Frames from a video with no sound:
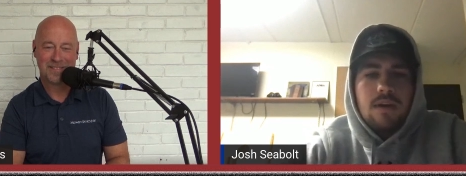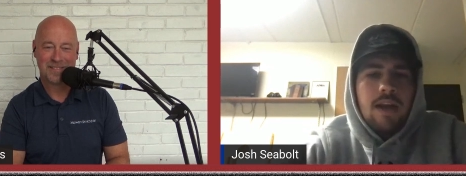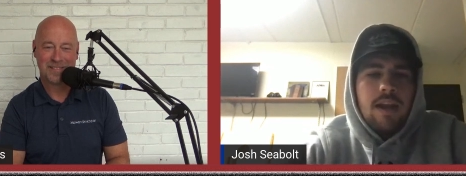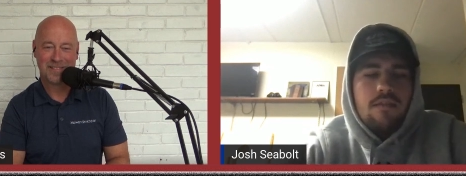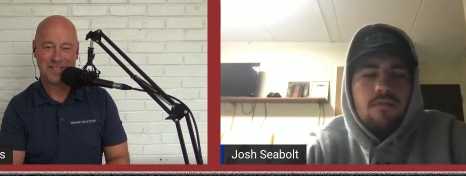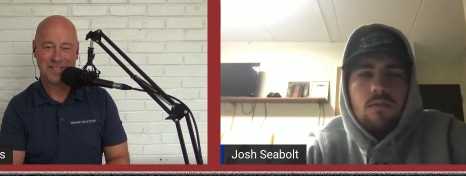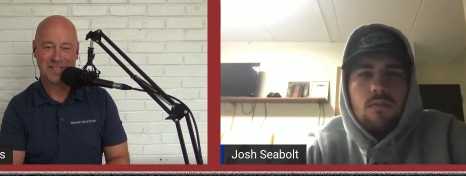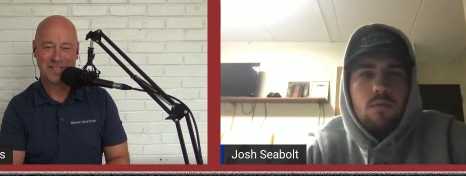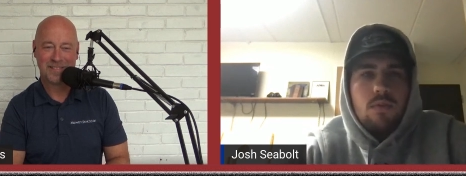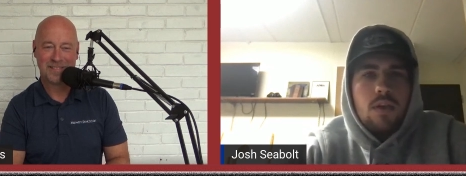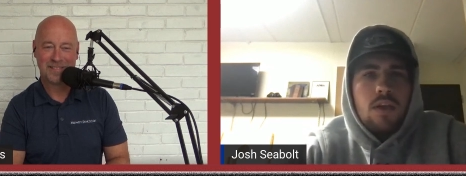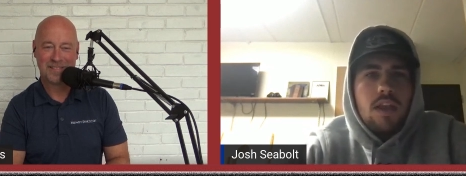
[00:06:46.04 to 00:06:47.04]
Speaker 1: I never
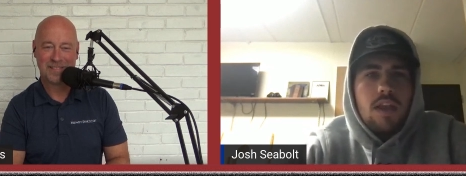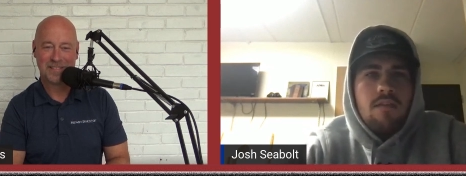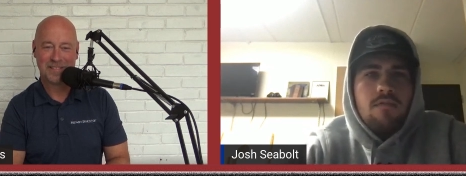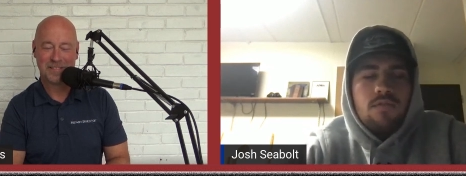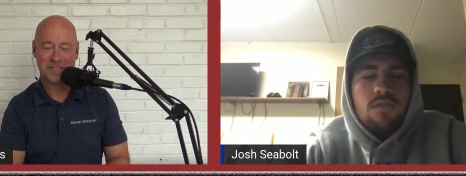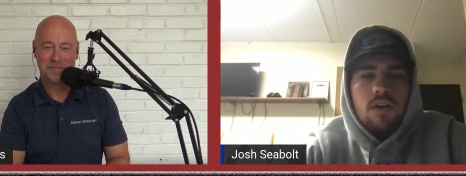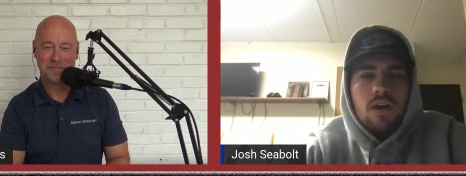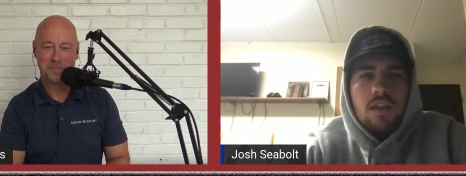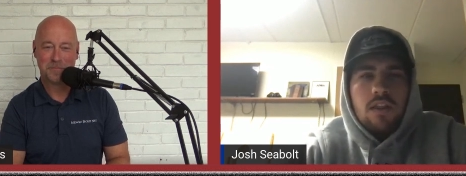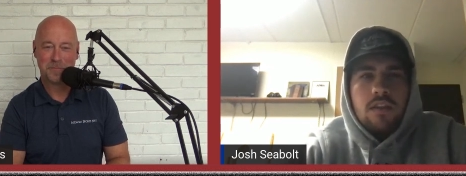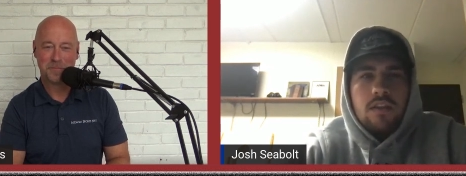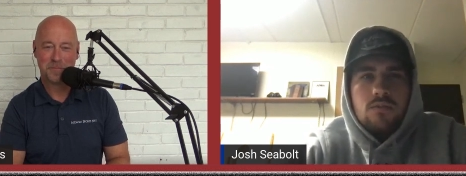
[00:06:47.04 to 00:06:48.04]
never thought
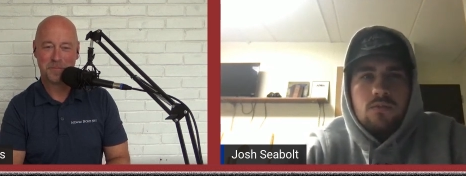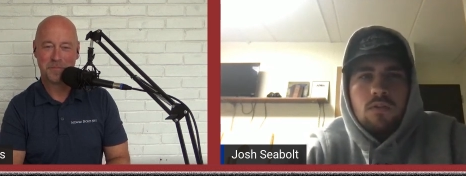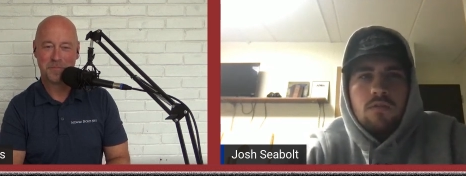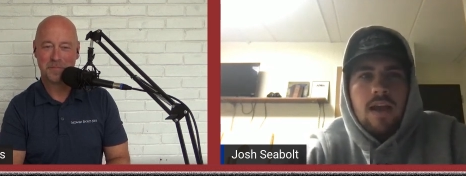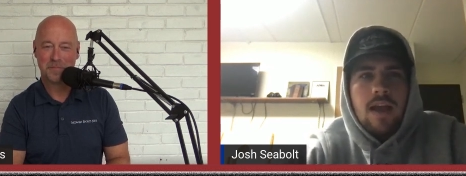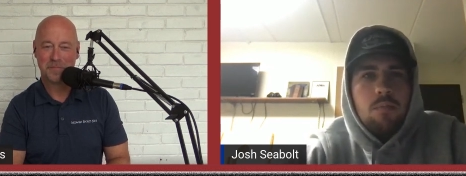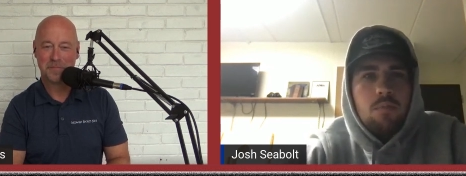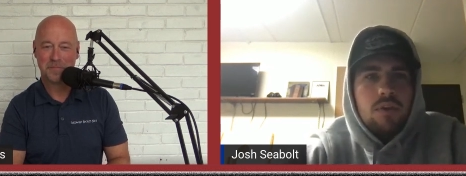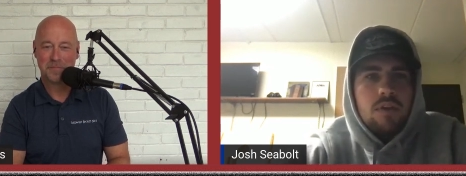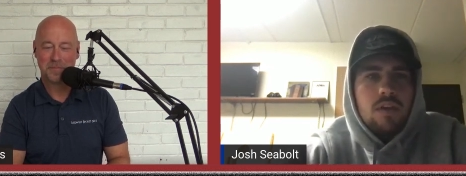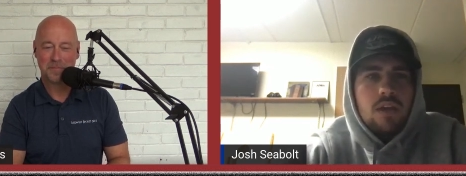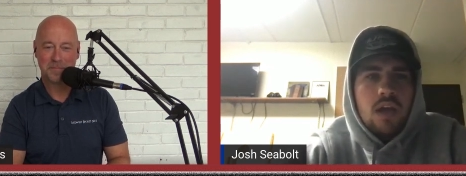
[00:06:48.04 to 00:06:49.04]
that this would have
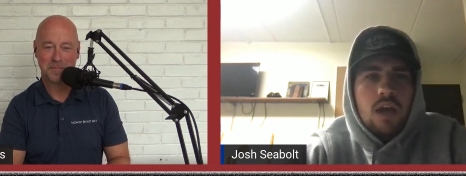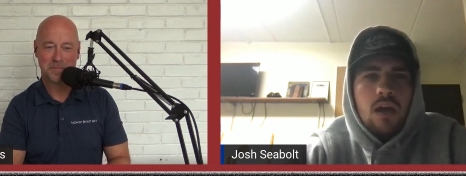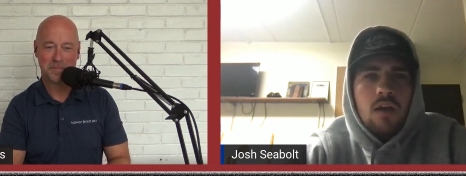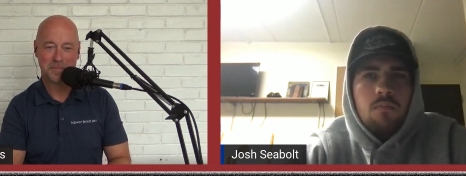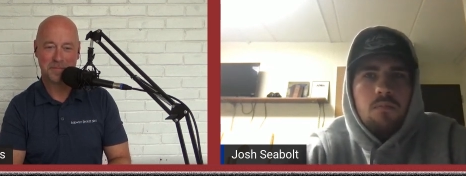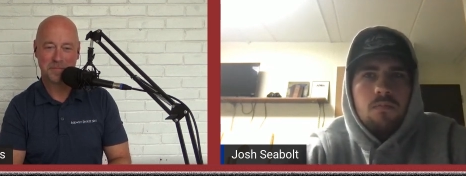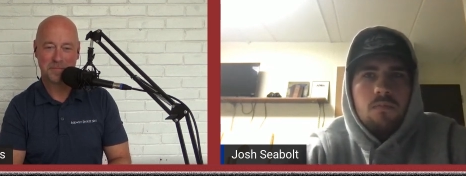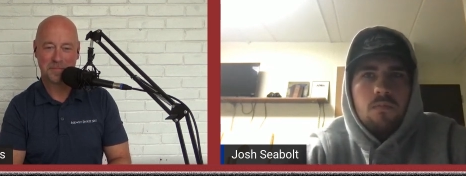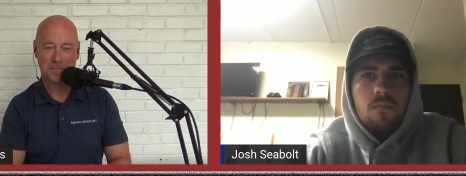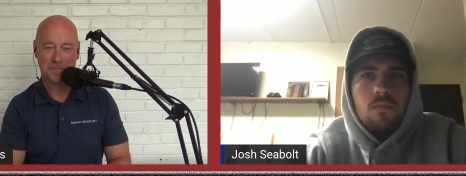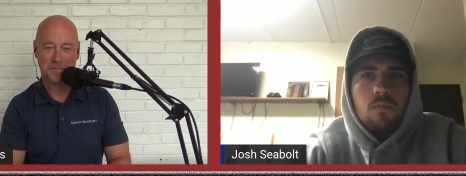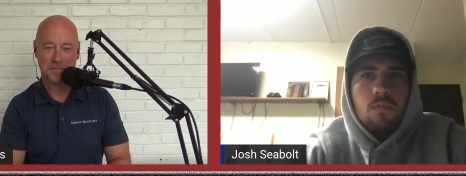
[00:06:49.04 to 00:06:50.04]
happened. Um,
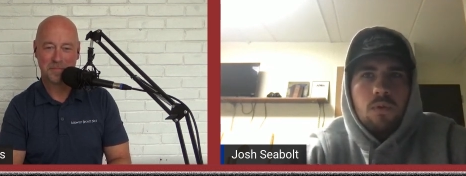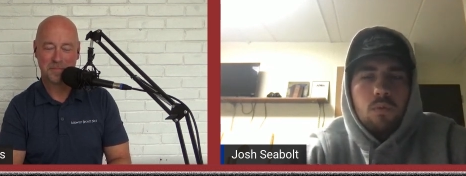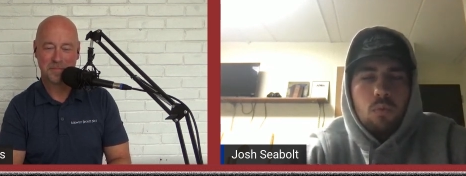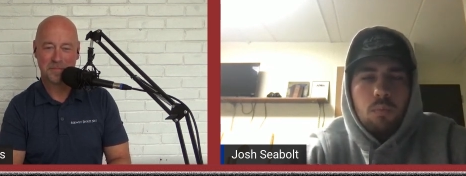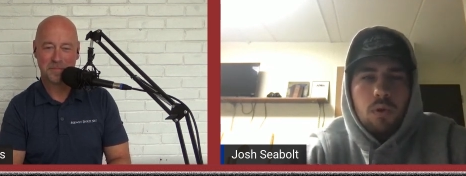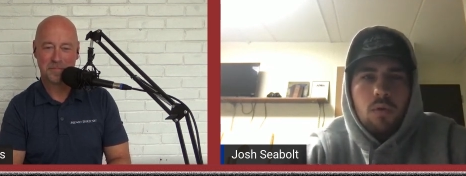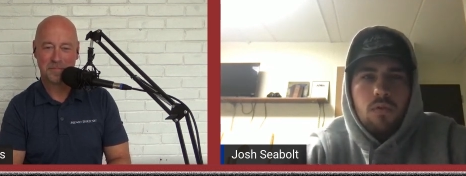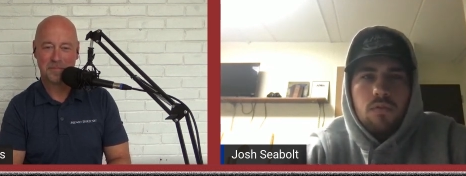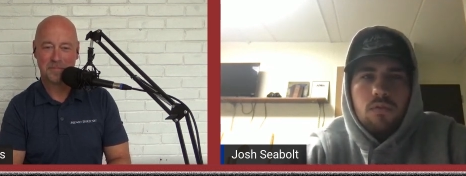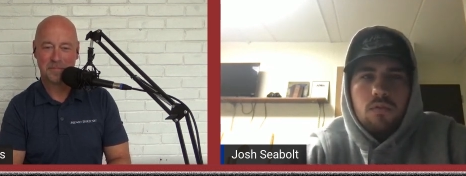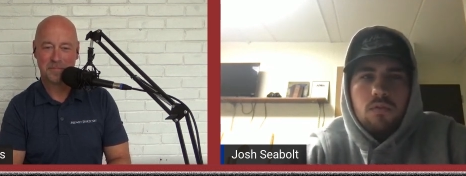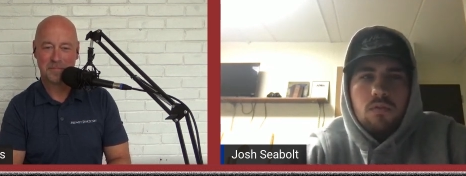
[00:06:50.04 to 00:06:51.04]
we were both
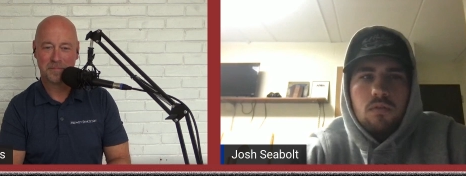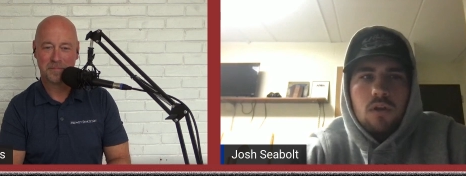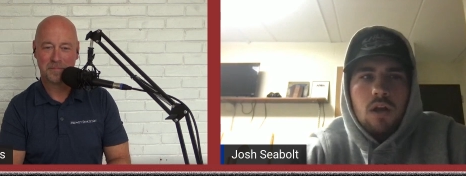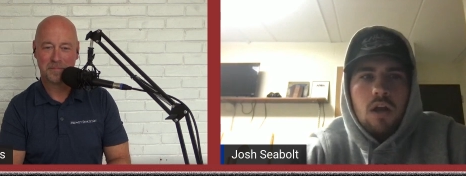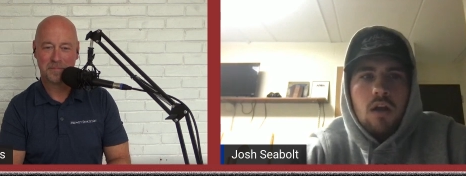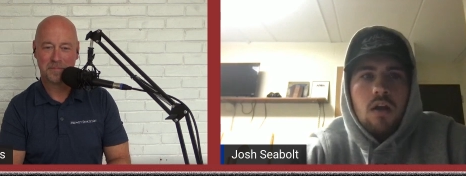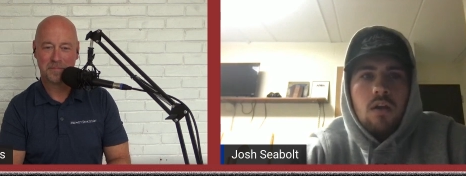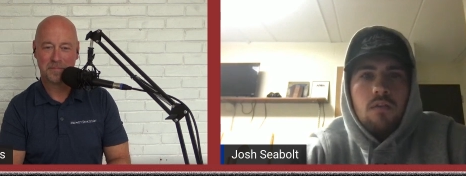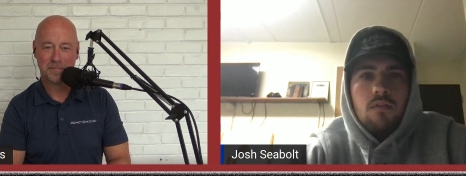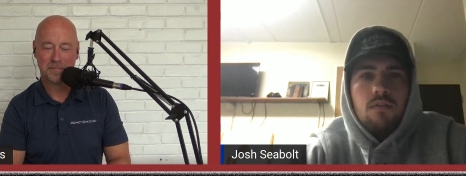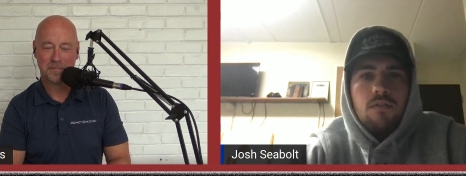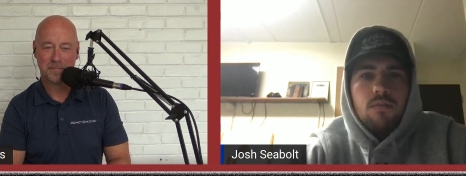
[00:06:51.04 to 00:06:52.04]
uh,
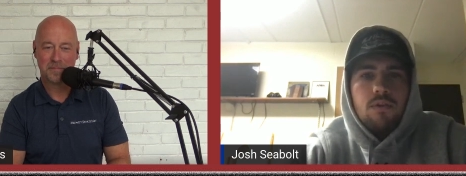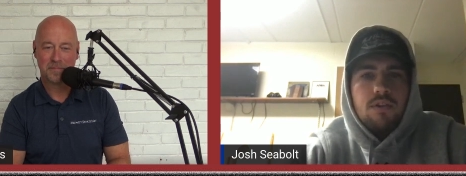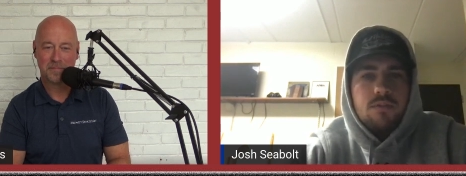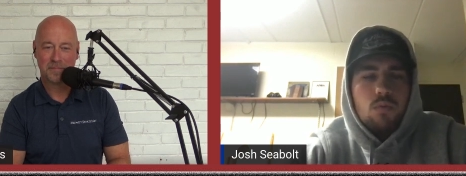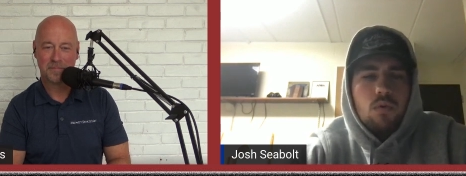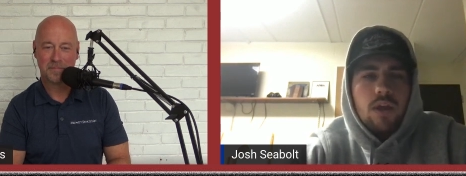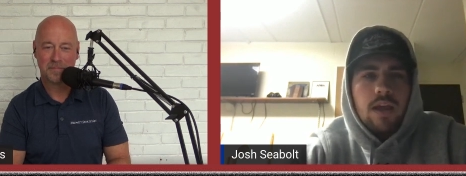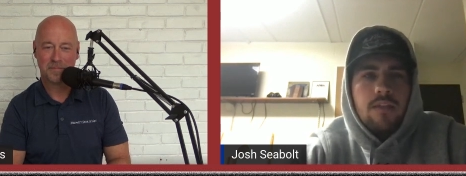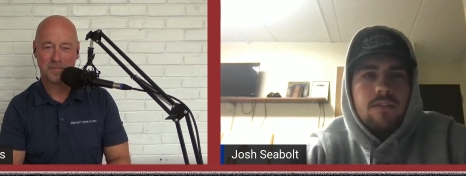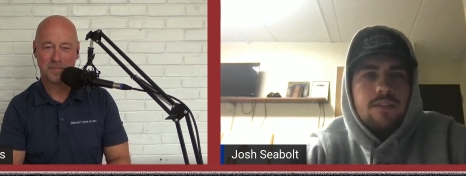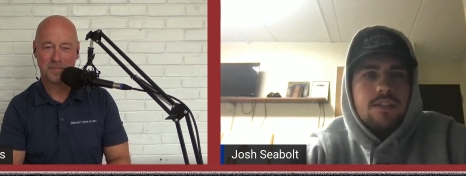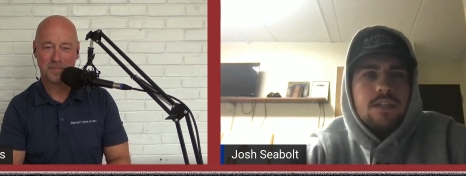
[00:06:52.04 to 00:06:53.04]
three sport
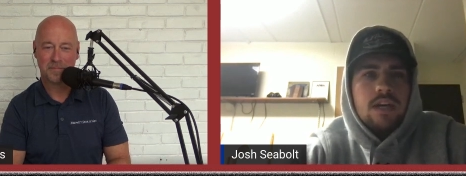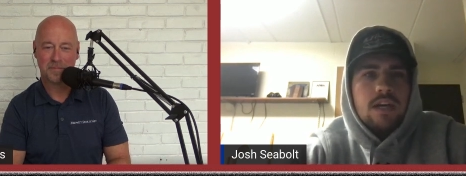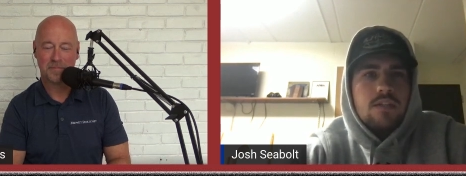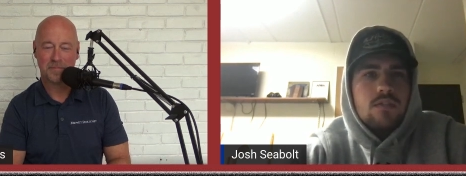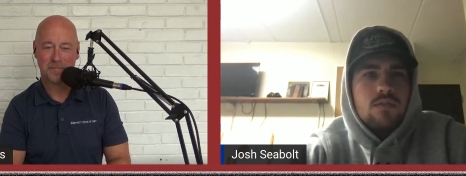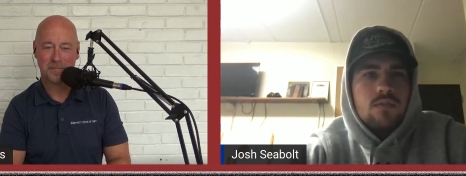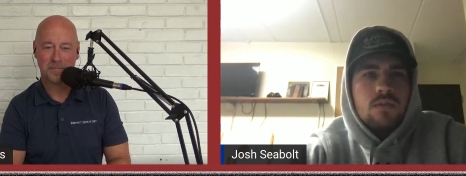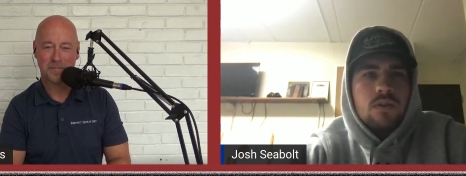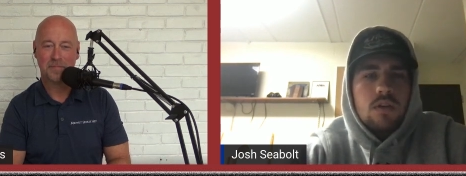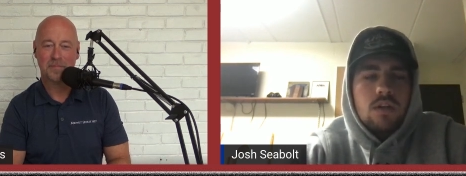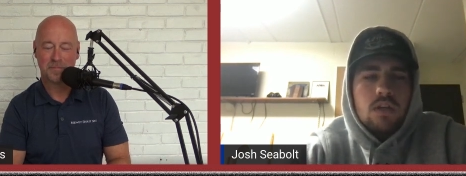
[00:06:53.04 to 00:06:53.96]
athletes in high school.